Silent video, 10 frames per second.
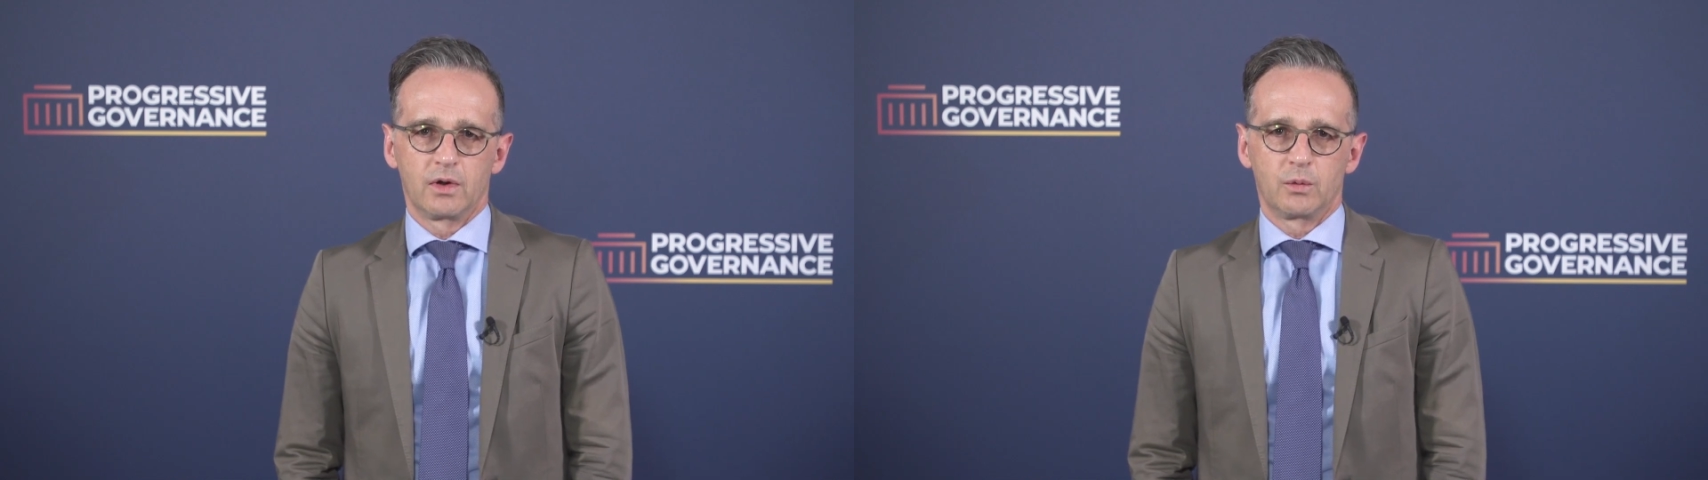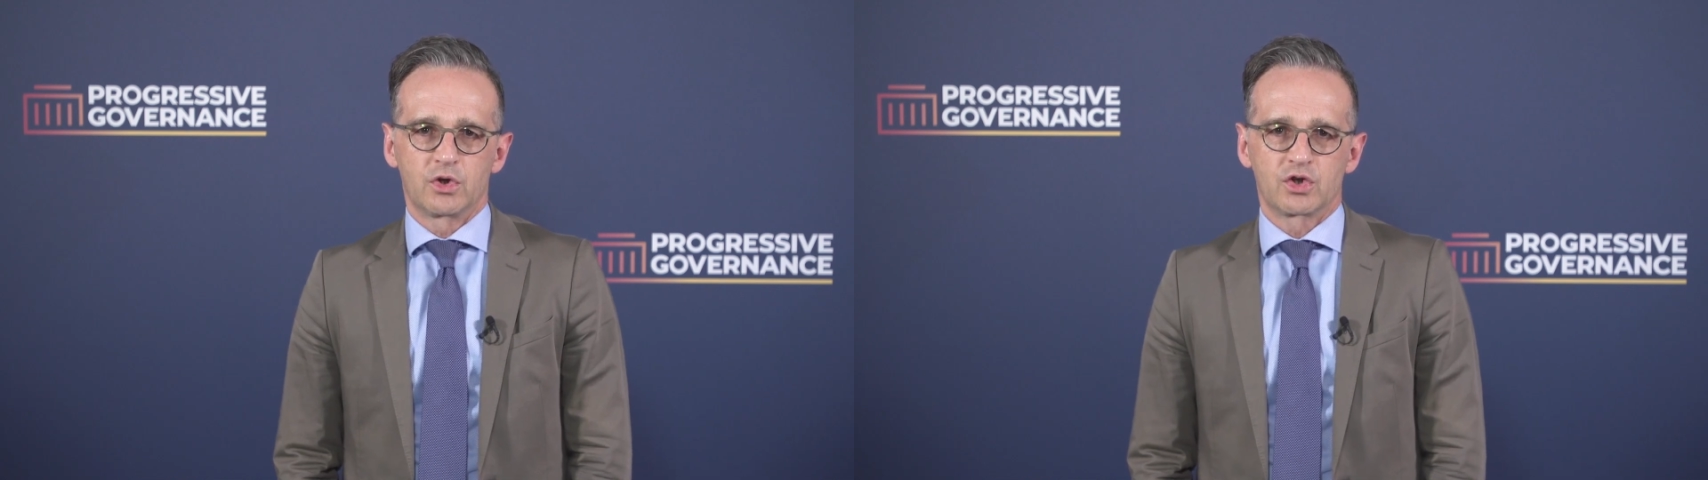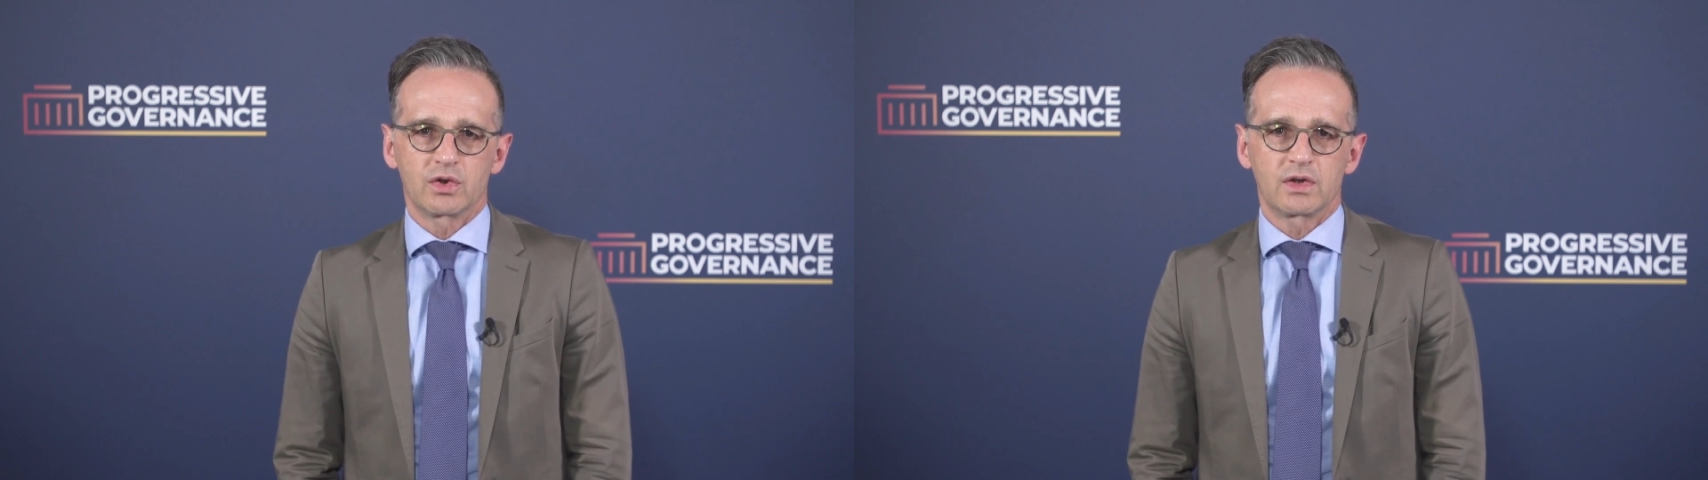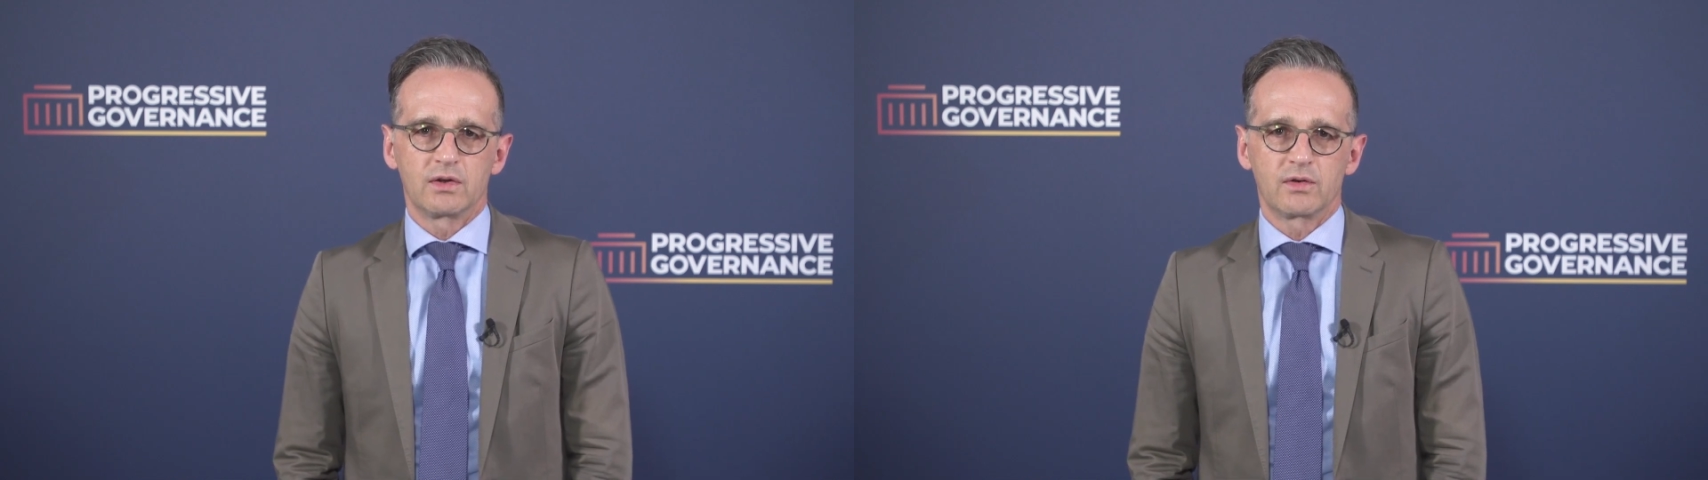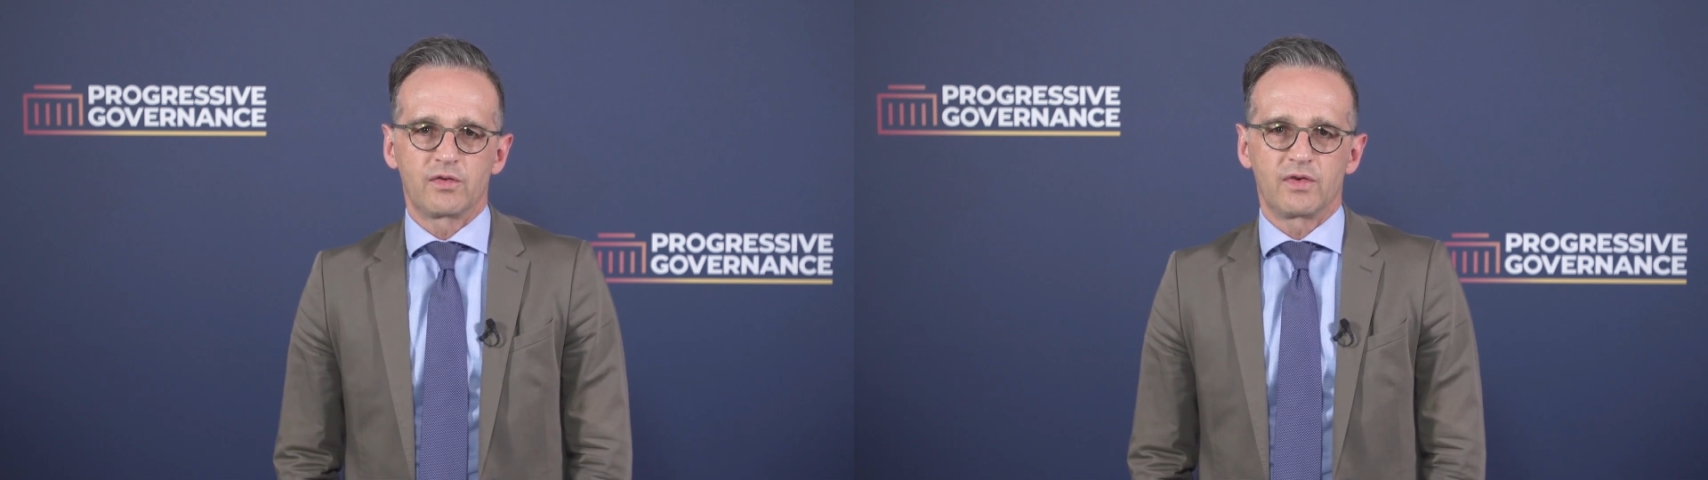We should
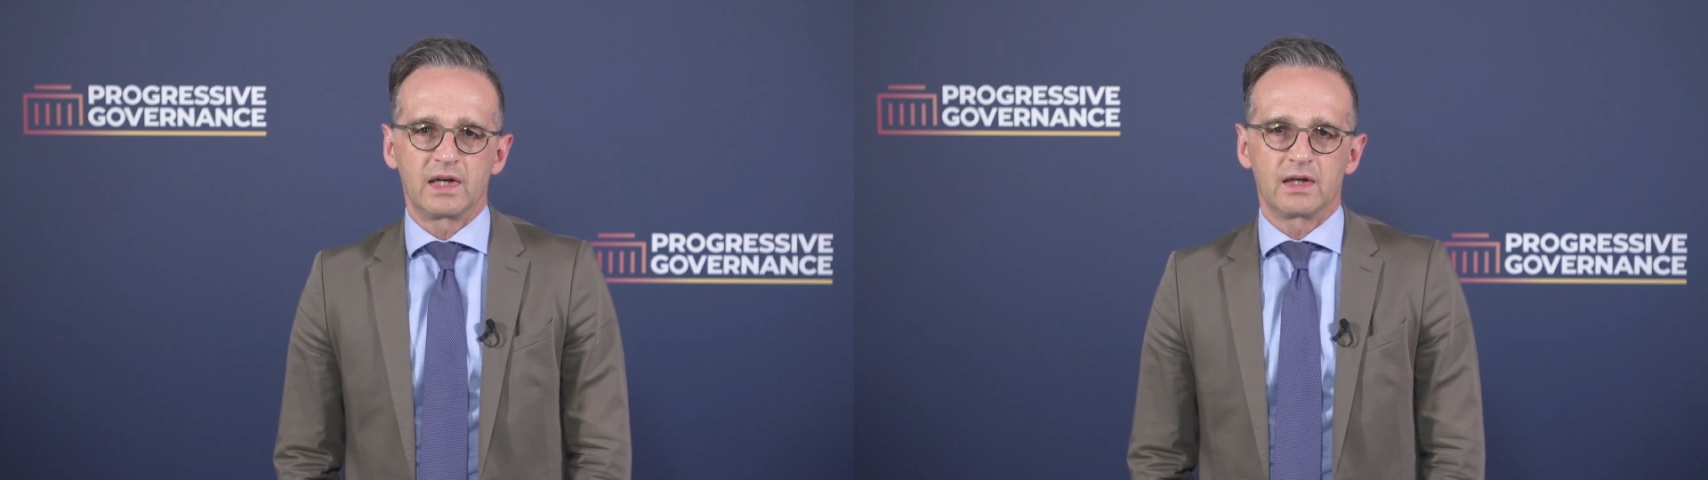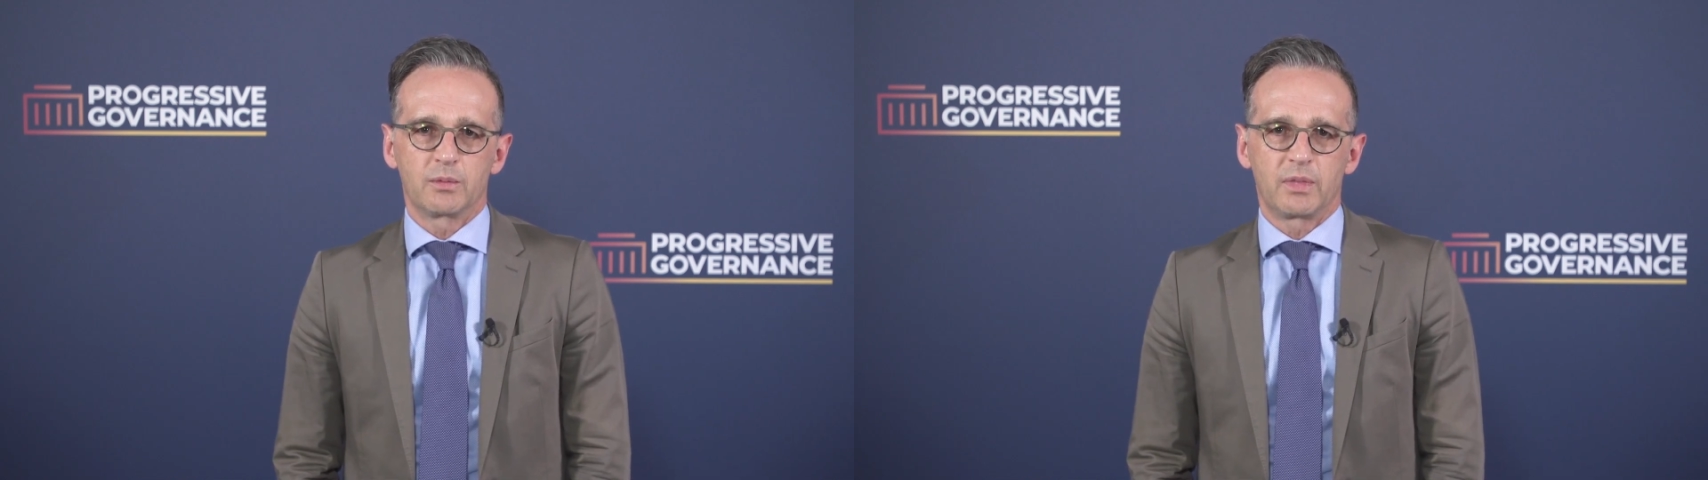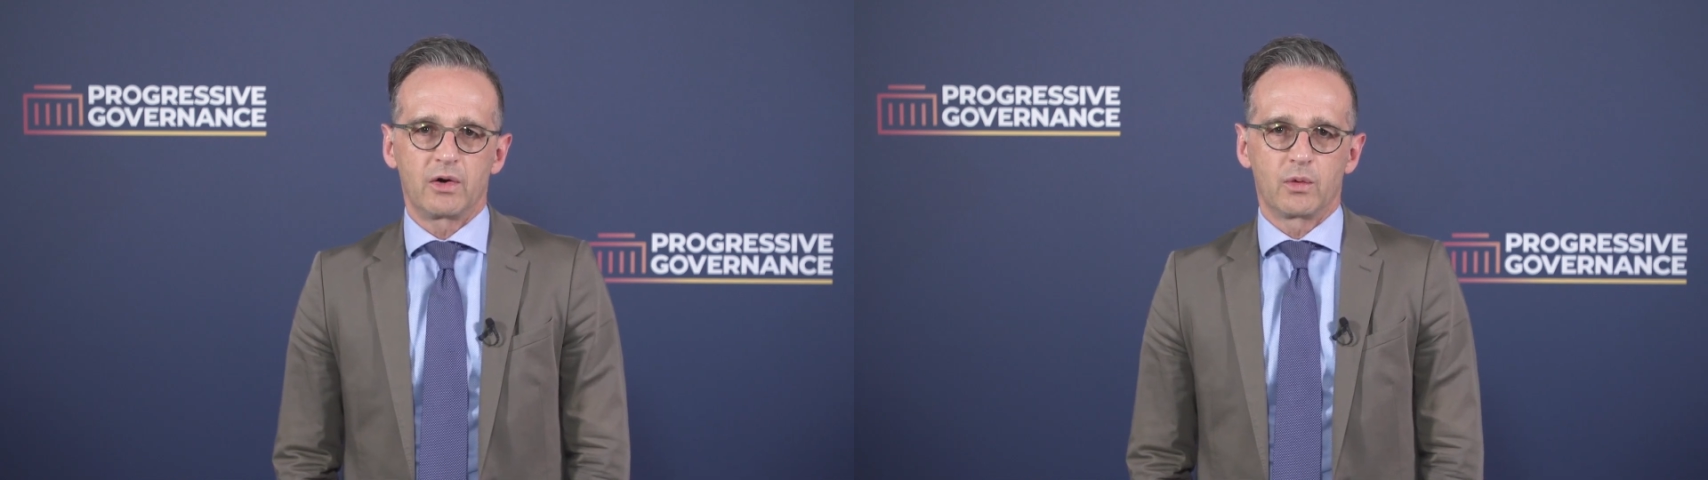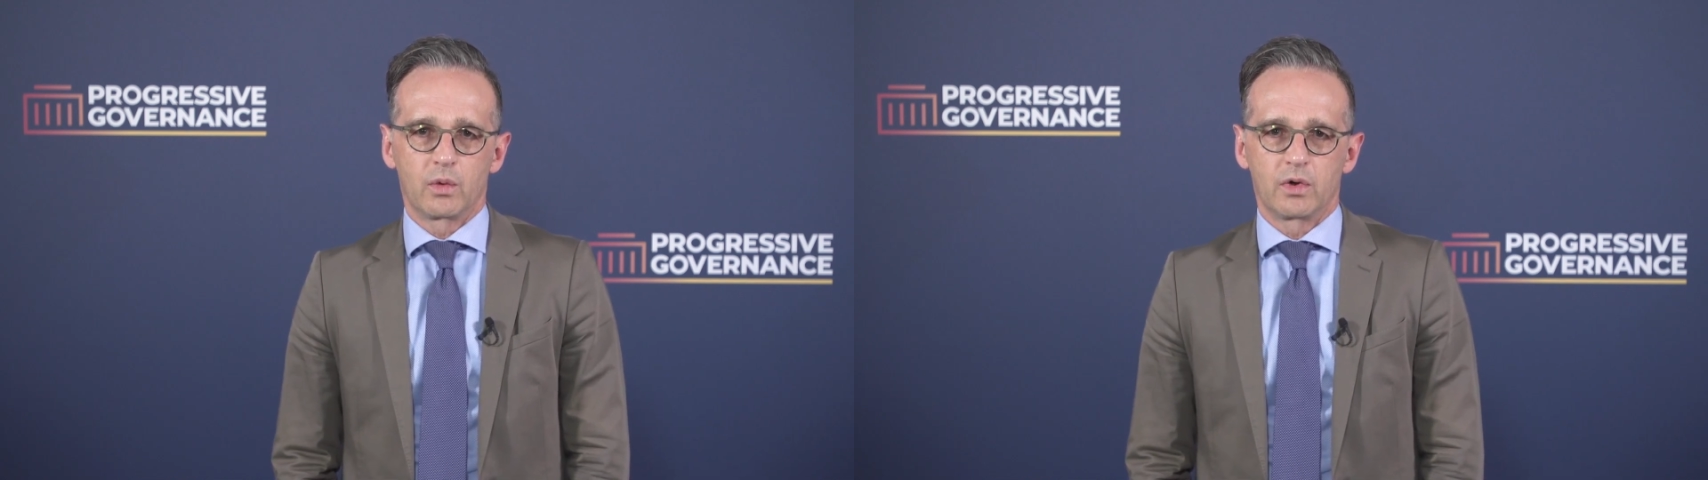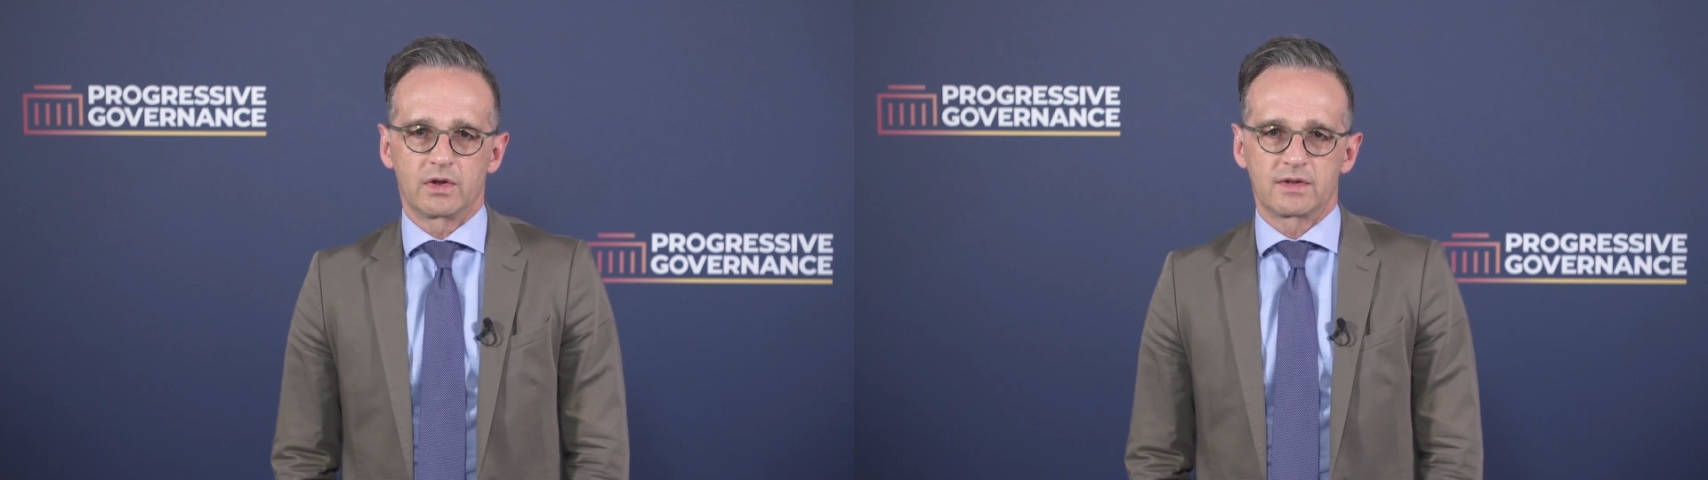not fight about
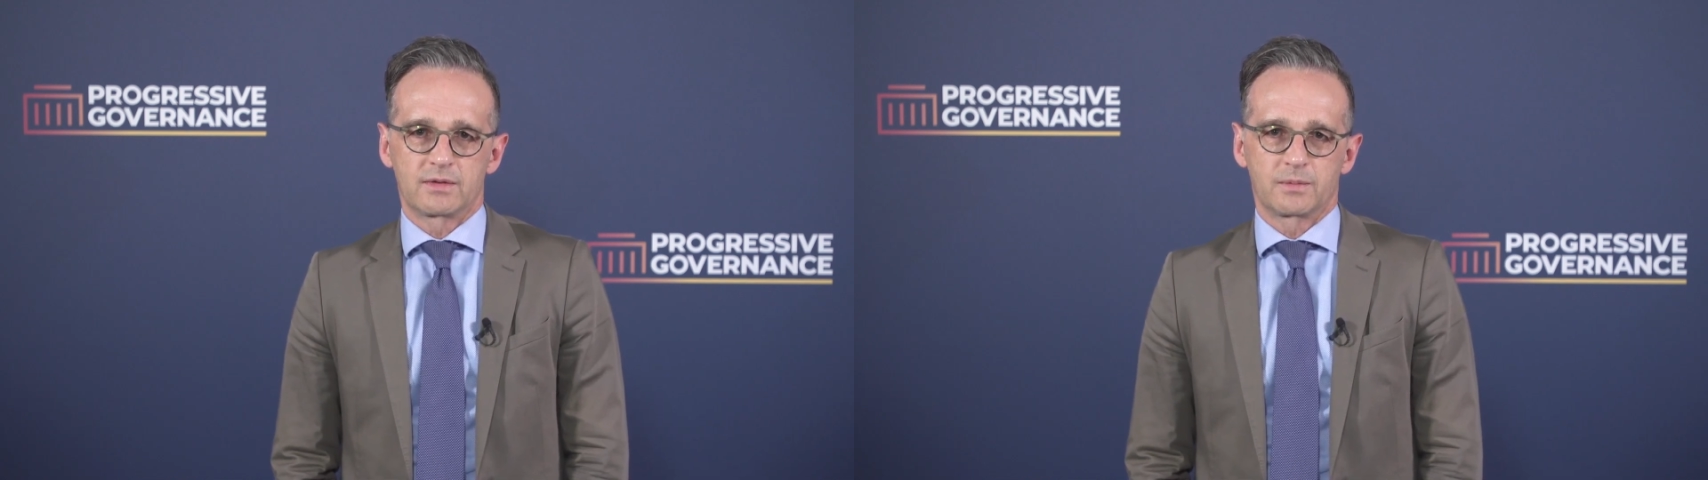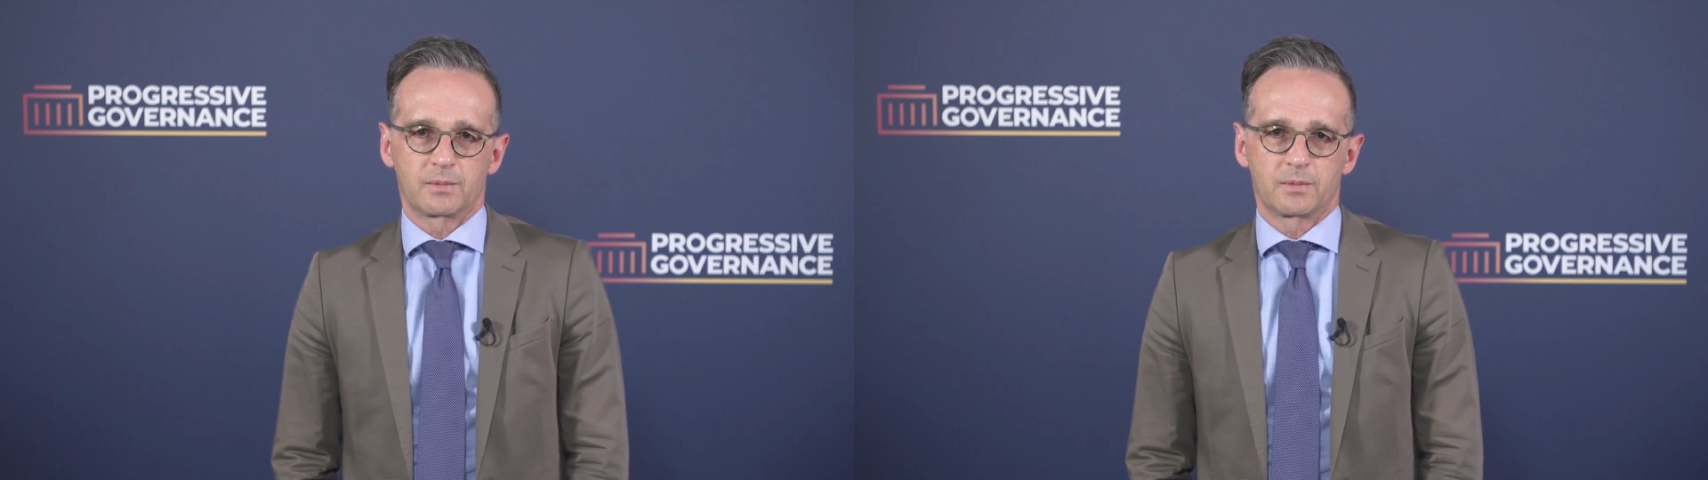words.